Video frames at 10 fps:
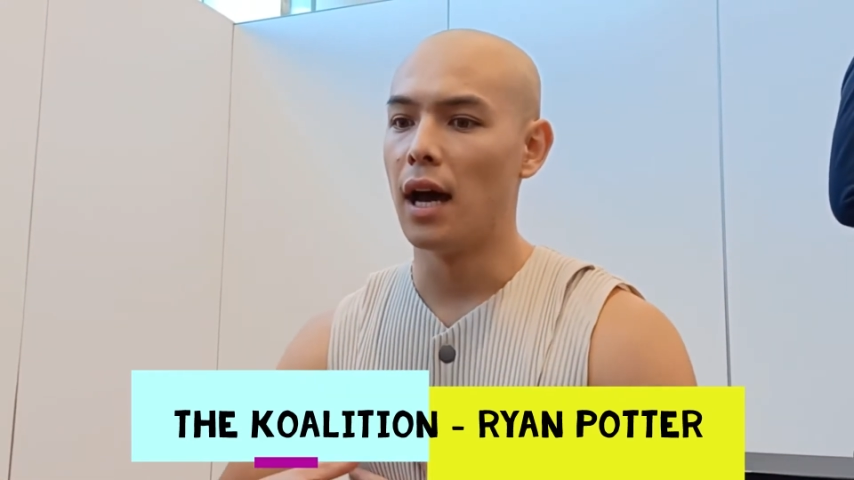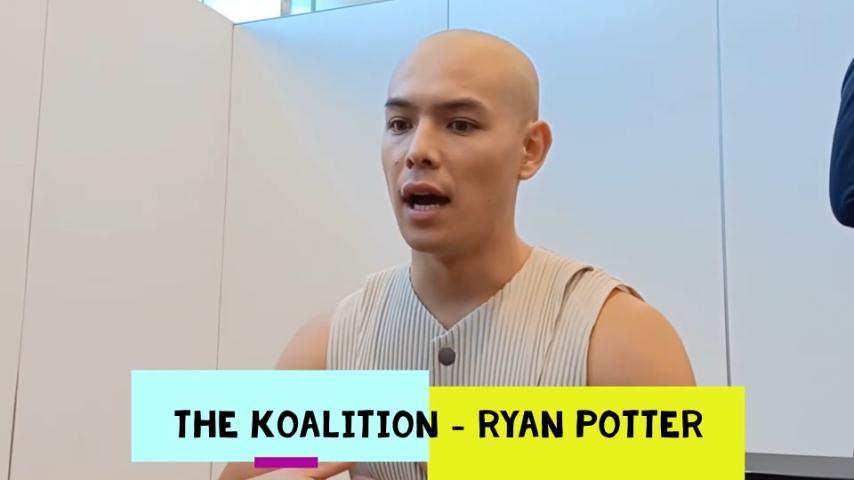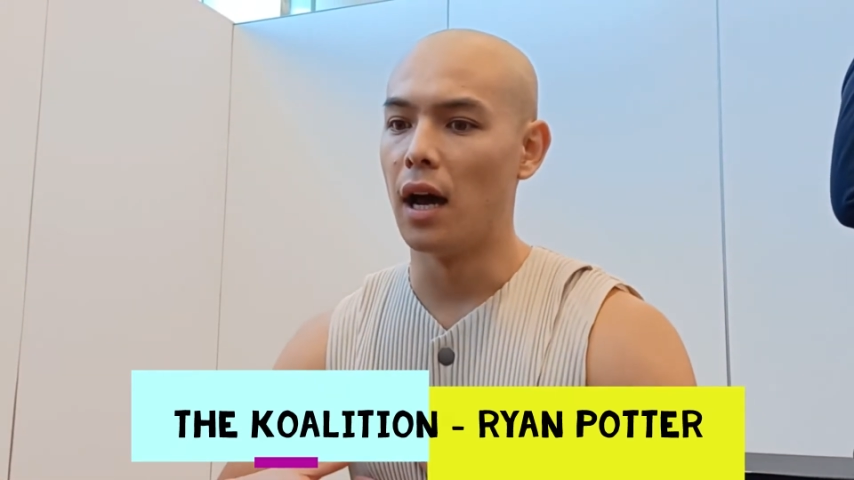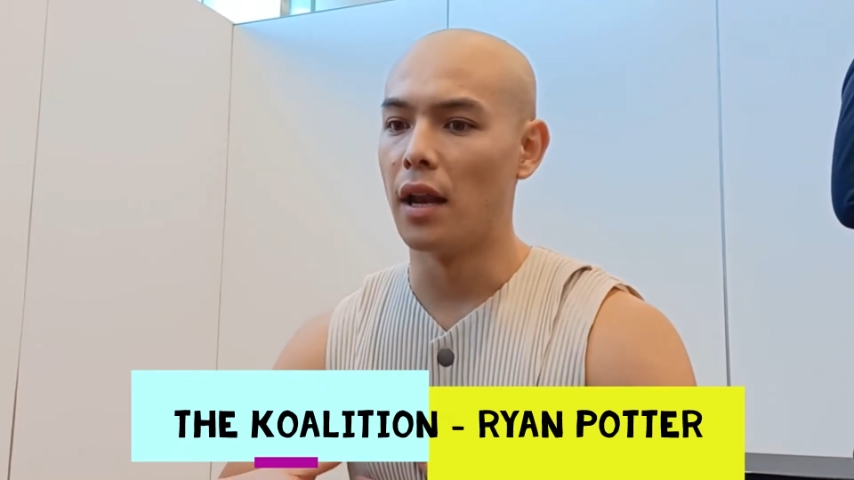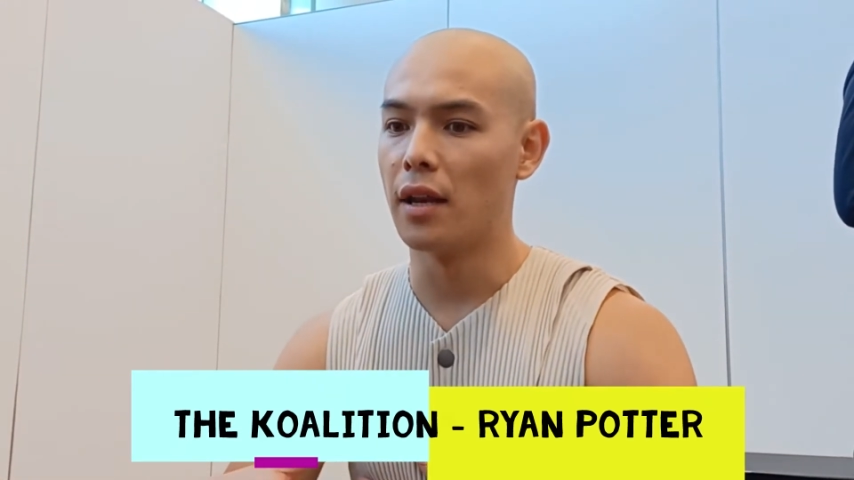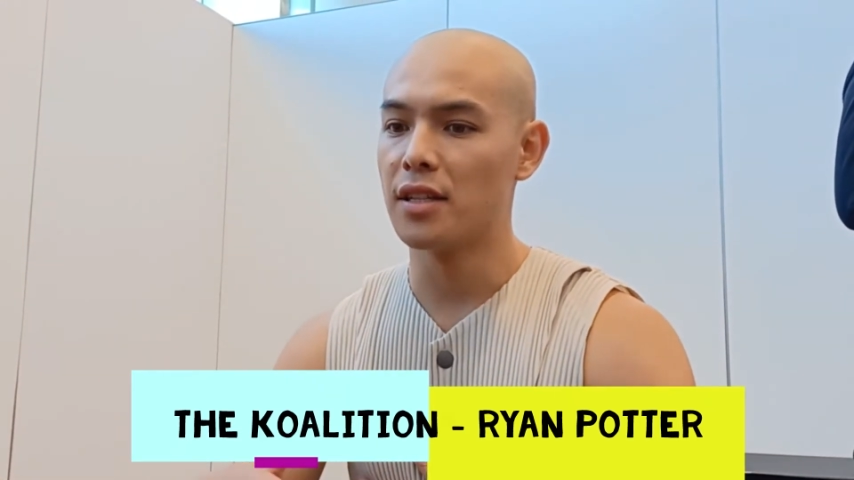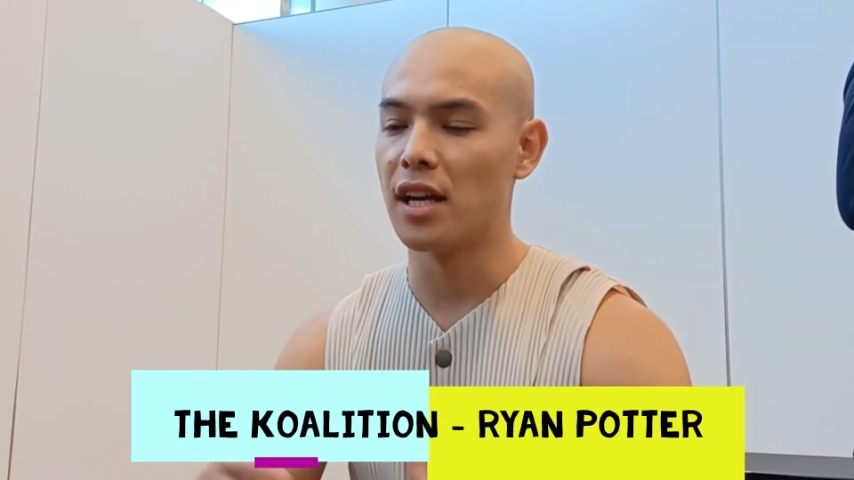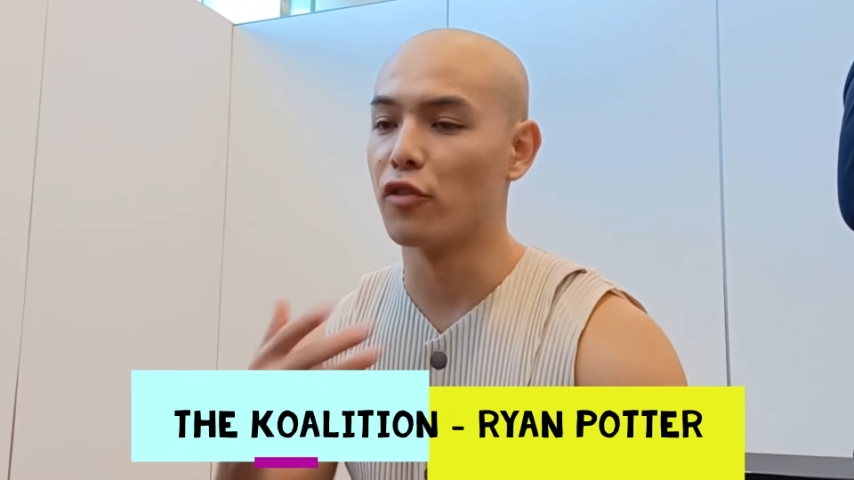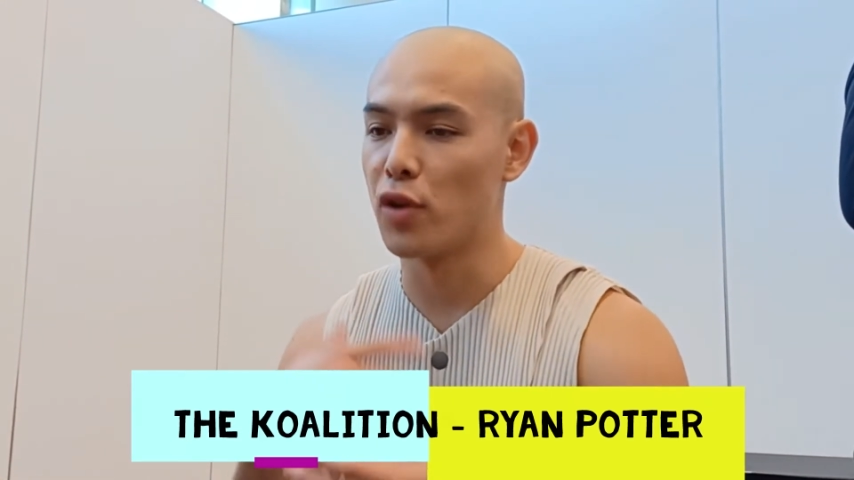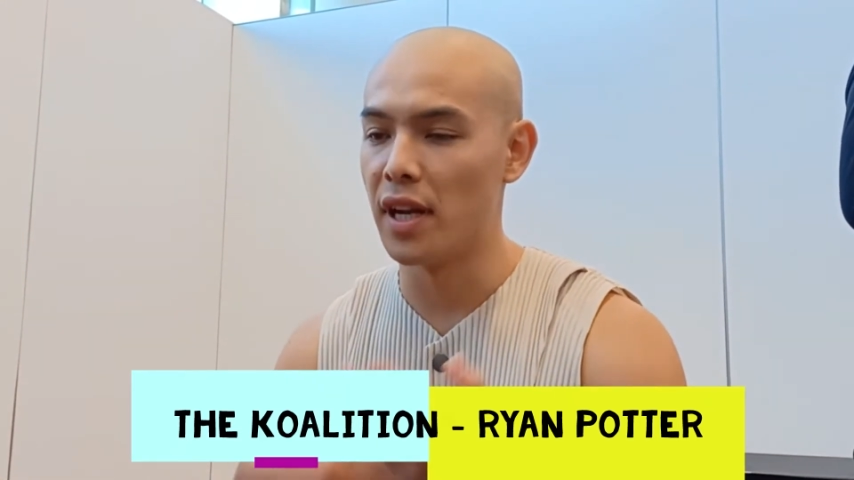uh,
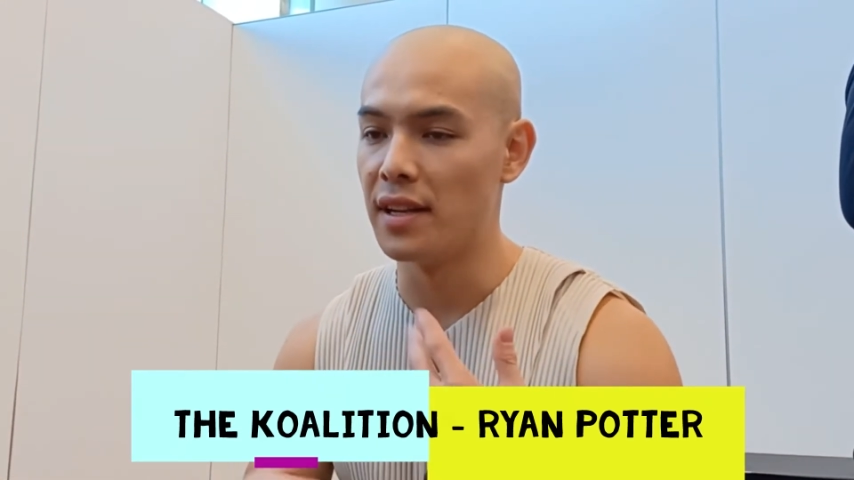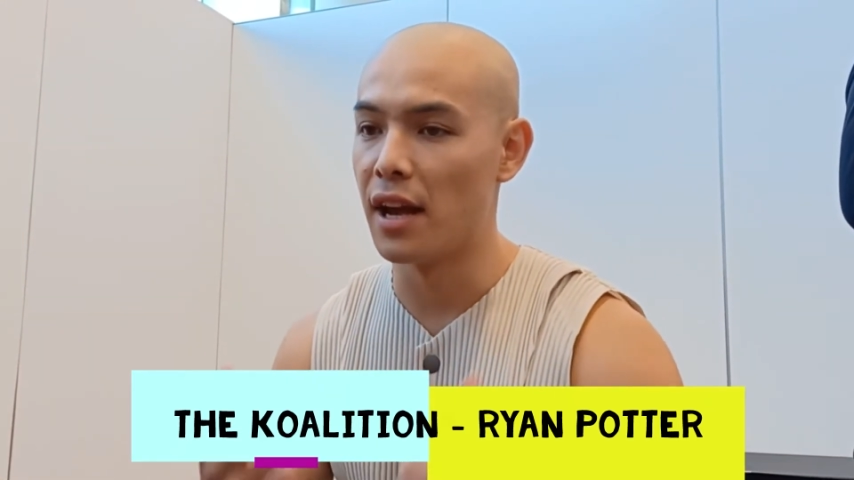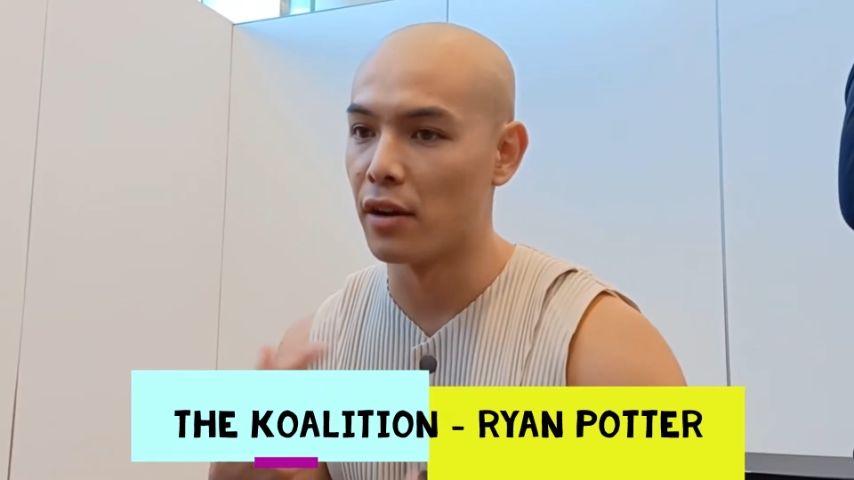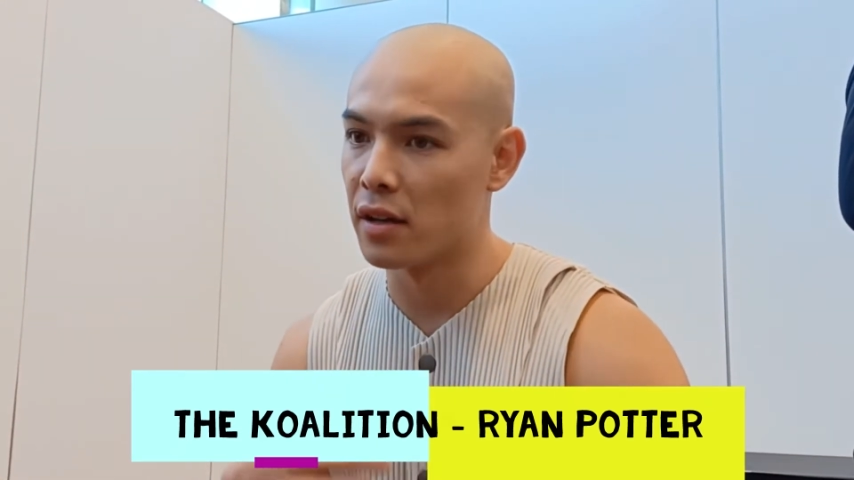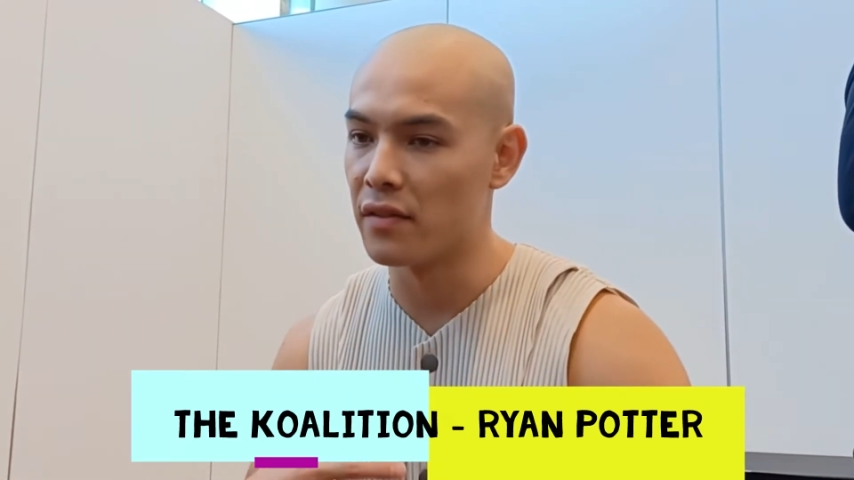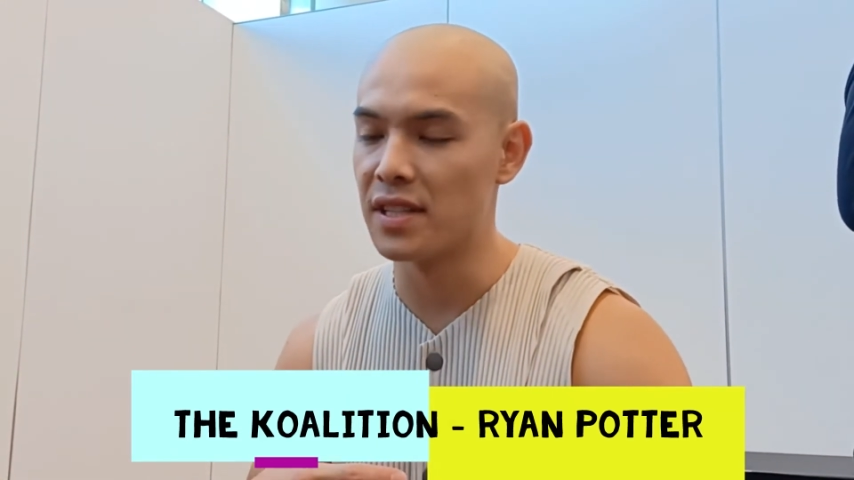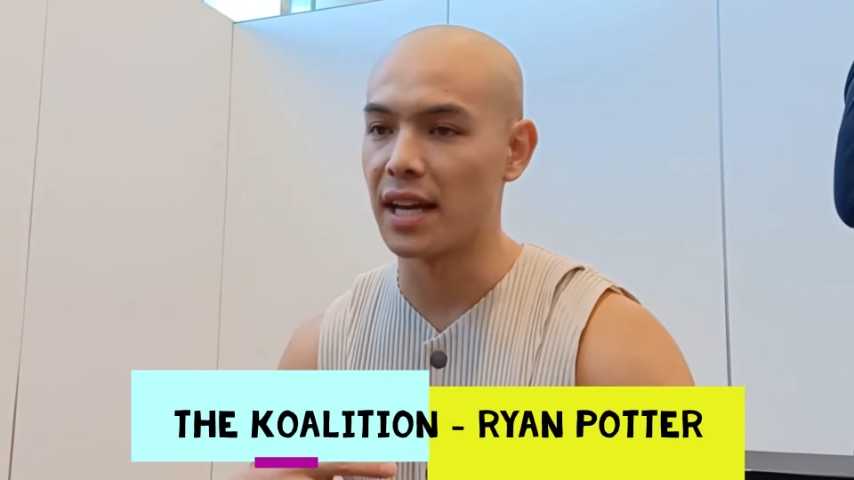self-created narratives